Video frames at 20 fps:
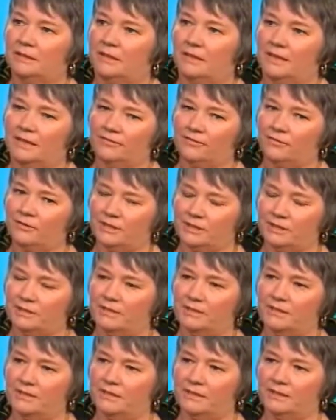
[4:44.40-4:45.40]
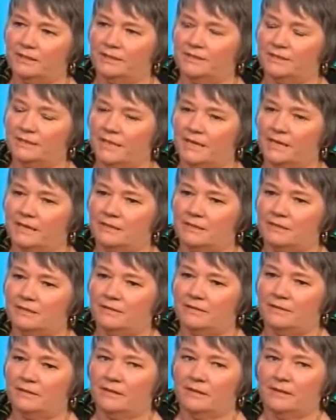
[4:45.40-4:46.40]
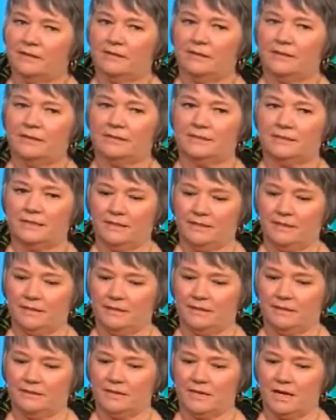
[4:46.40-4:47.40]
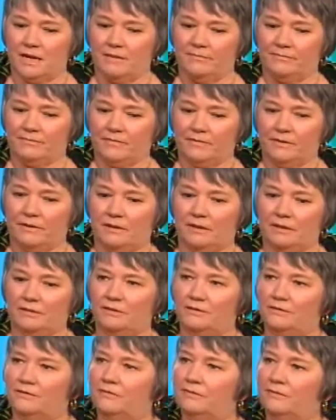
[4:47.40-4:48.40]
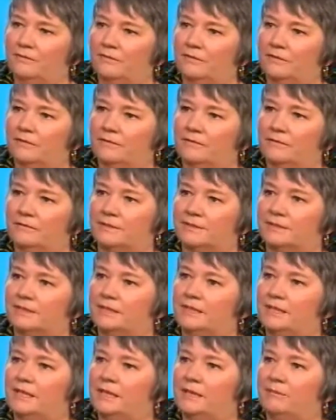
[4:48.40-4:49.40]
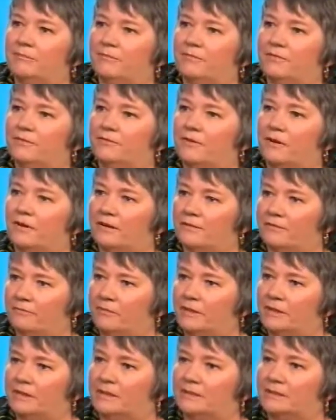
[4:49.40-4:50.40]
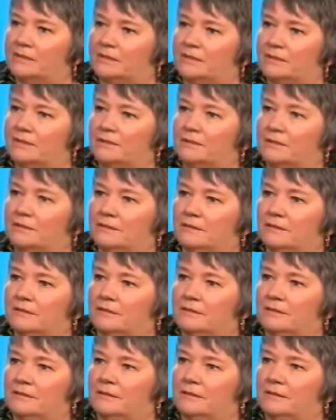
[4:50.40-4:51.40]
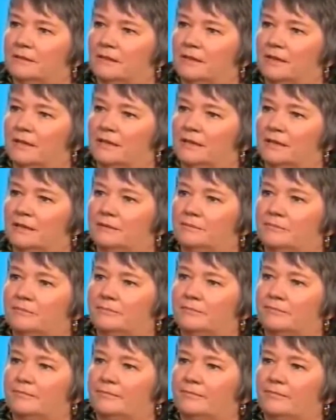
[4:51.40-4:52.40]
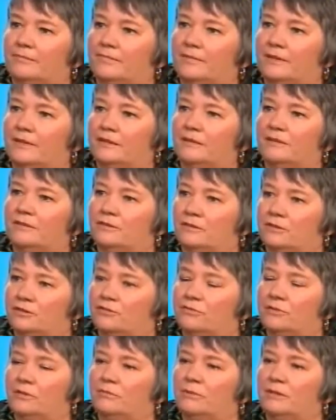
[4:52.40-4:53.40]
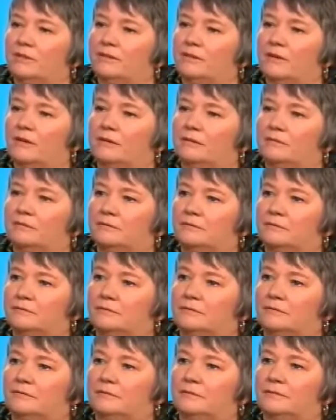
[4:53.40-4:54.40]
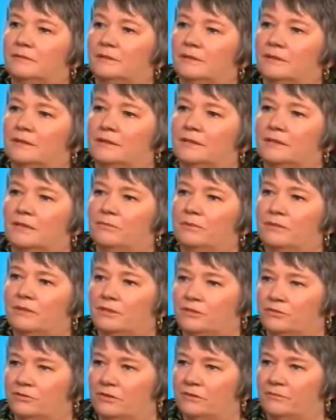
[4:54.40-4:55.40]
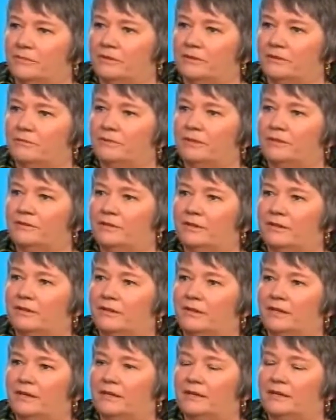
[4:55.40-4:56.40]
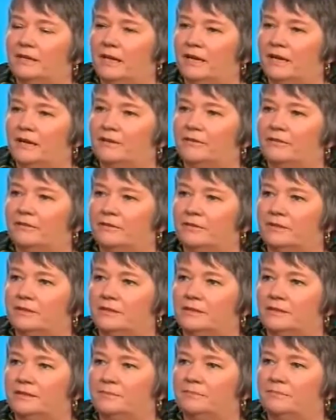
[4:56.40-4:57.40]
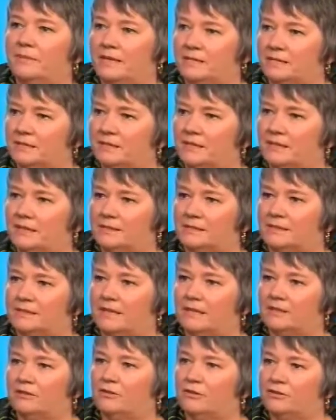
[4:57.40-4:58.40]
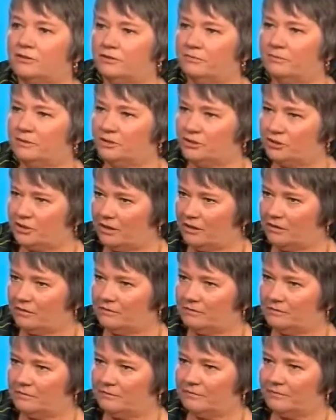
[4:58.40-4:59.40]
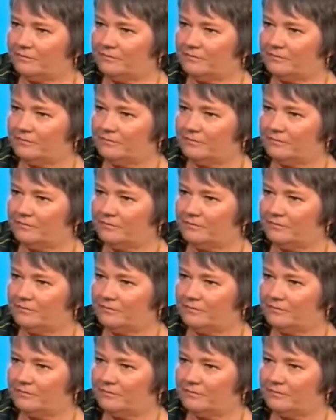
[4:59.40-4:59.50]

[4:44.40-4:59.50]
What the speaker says: After I signed the consent, they said that I could see him for 5 minutes at the nursery window. So when I saw him at the window, they had a card on his bassinet saying not to be shown.